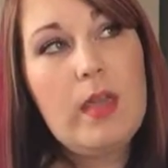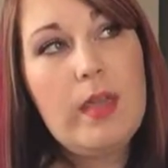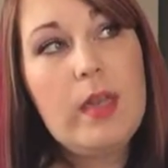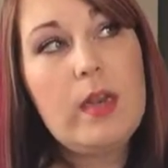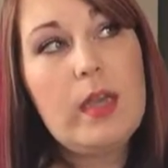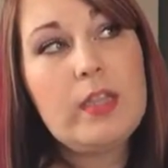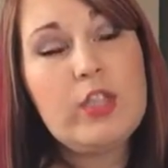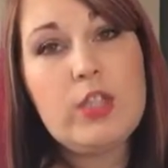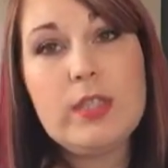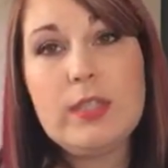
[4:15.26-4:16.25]

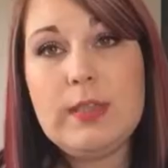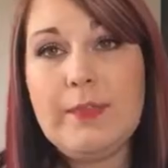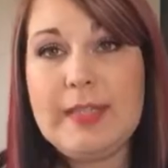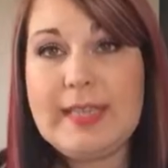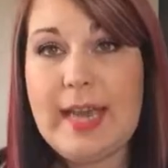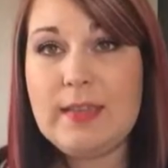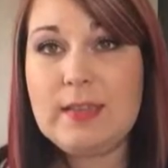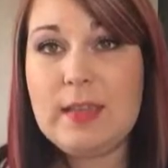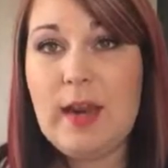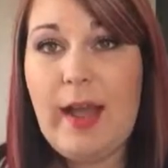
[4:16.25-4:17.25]
it's just different
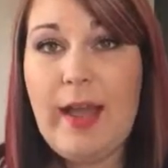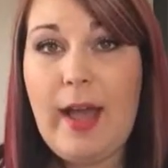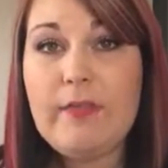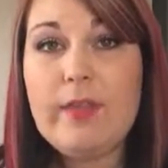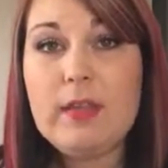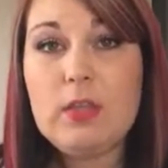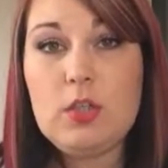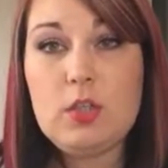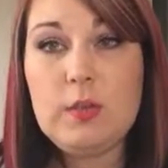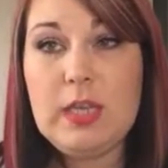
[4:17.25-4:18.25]
tasks that I have to
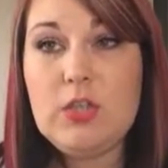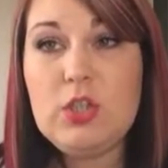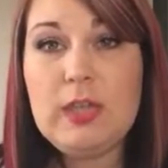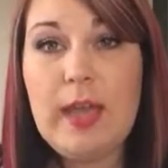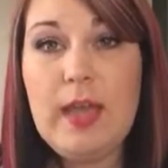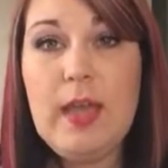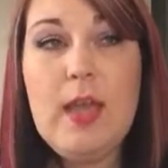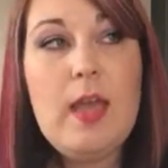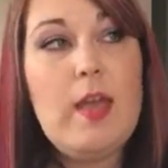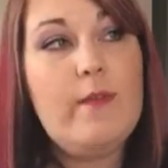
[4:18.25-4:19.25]
do each day
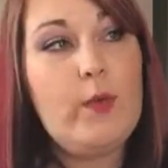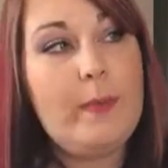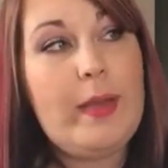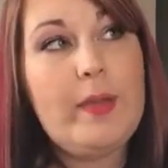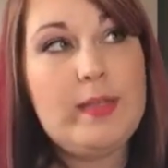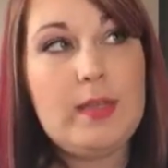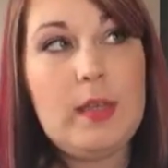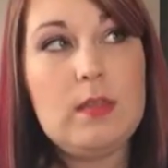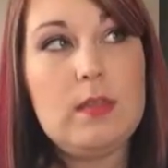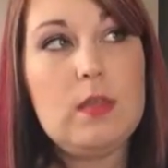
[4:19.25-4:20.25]
for my
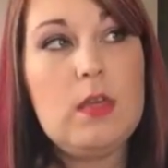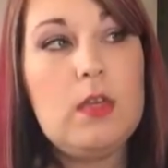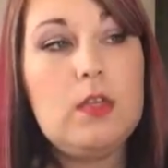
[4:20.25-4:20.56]
business.